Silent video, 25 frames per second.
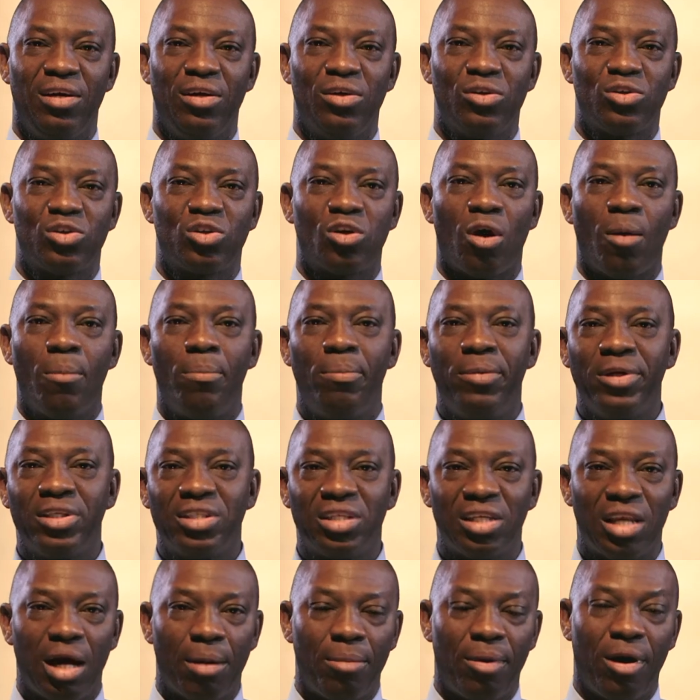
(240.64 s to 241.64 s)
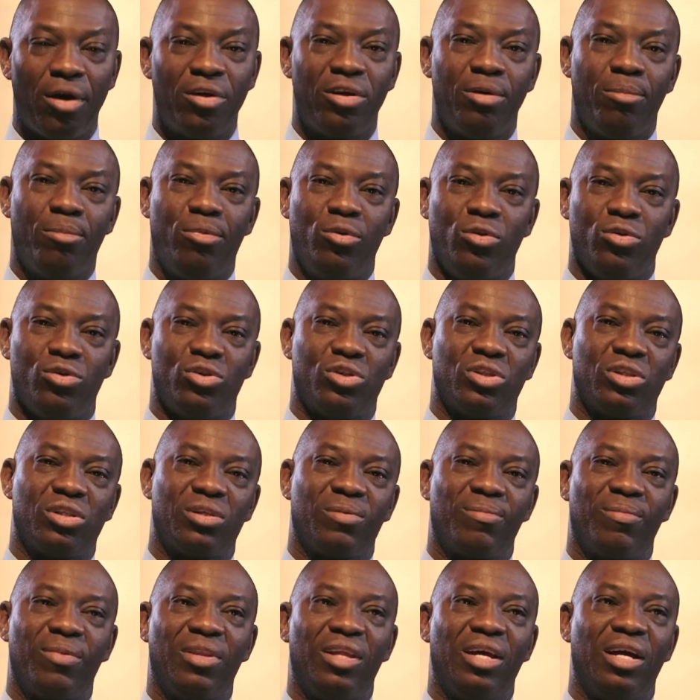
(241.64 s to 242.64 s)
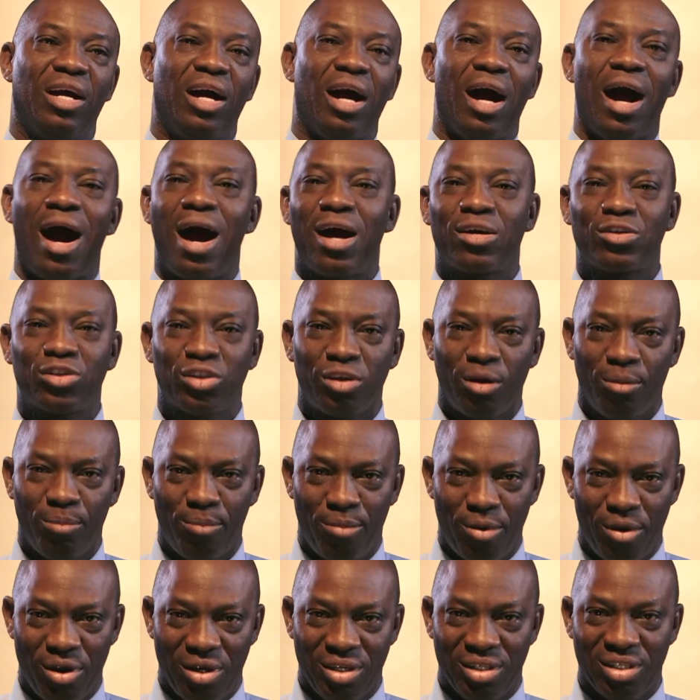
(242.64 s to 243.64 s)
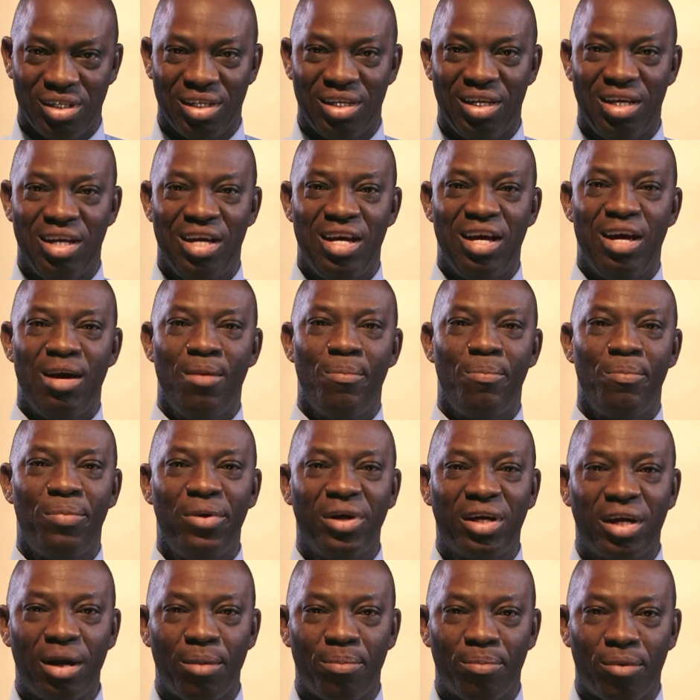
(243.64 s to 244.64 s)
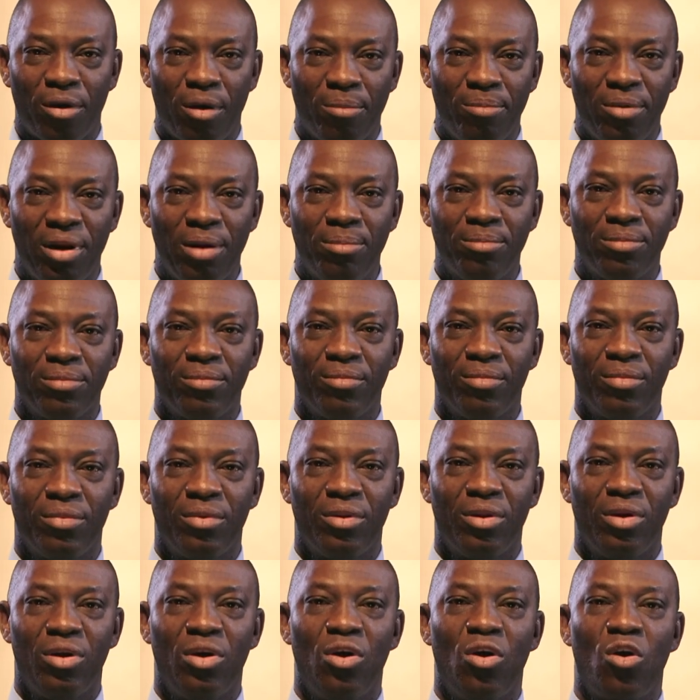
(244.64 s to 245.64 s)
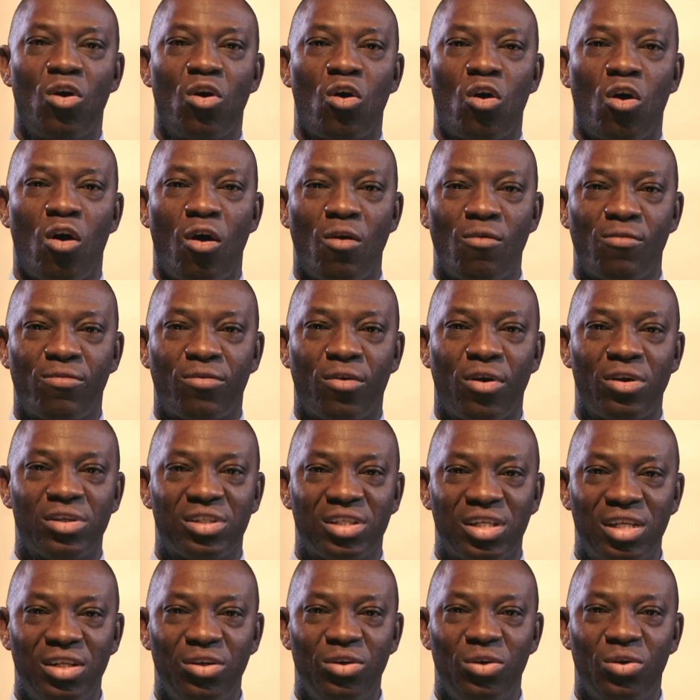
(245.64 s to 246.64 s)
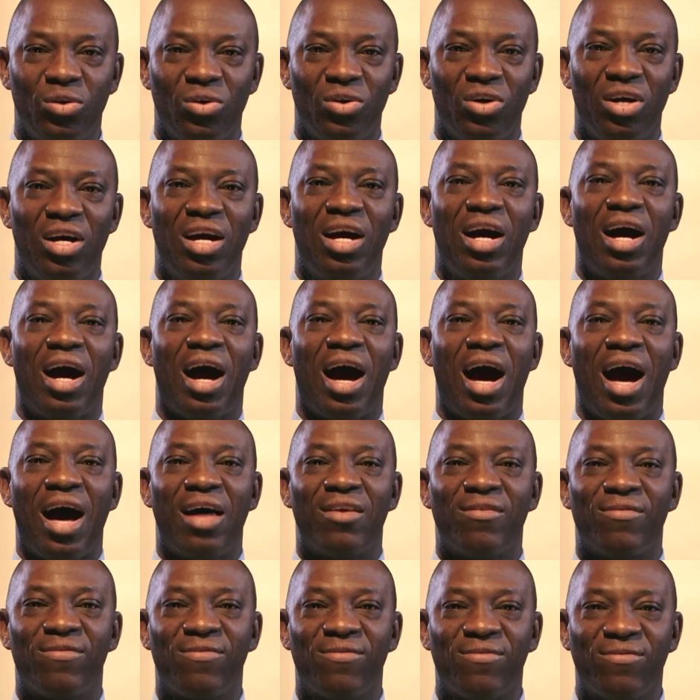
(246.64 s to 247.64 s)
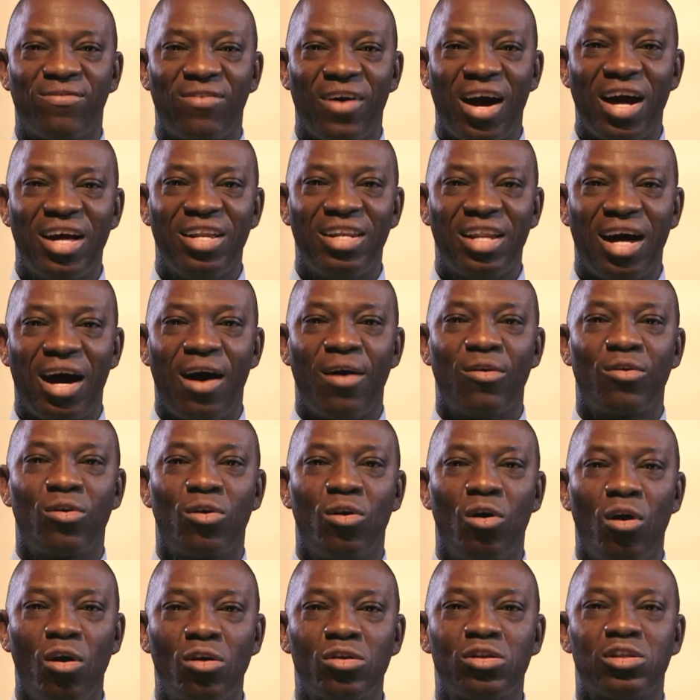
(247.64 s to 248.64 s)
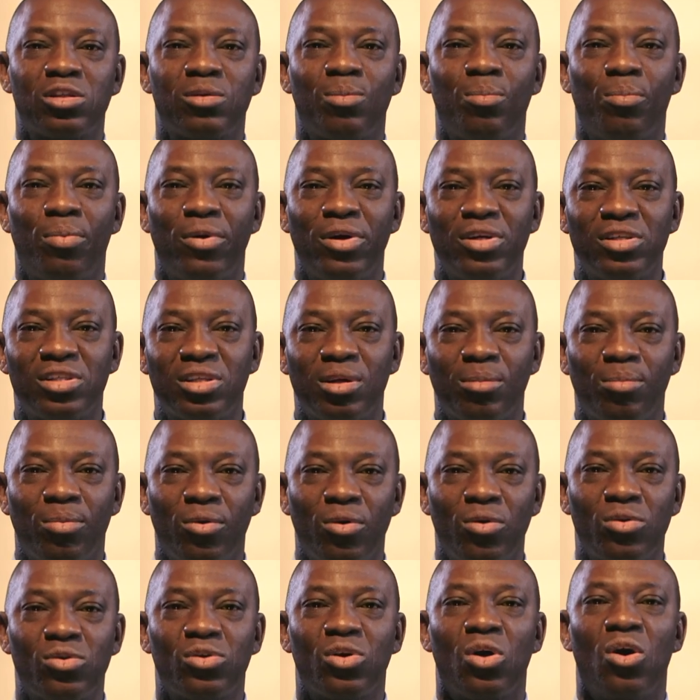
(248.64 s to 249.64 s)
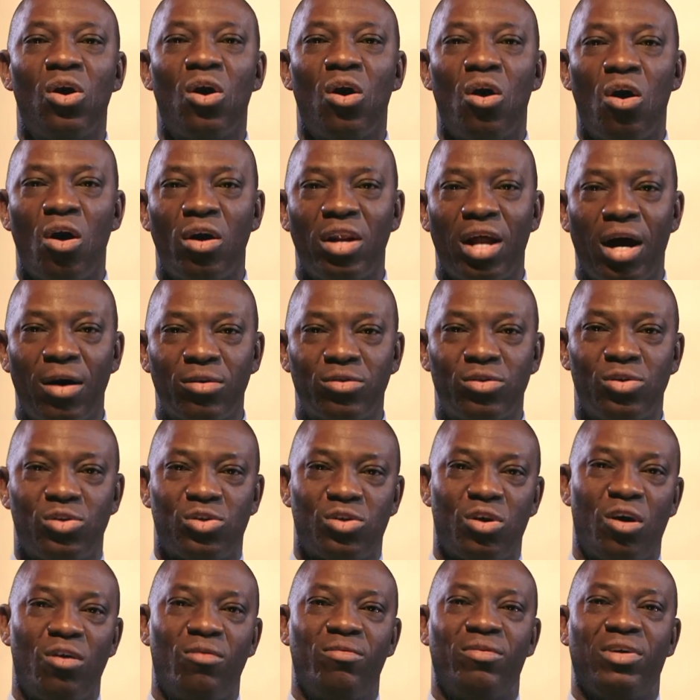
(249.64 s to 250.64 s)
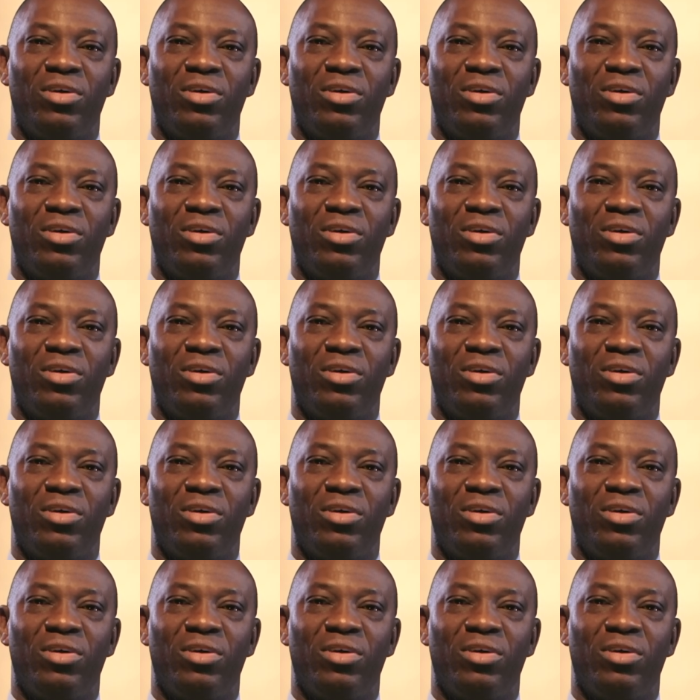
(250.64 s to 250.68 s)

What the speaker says: Stop beating about the bush. Action point. Pick a problem confronting you and find out God's principles on how to solve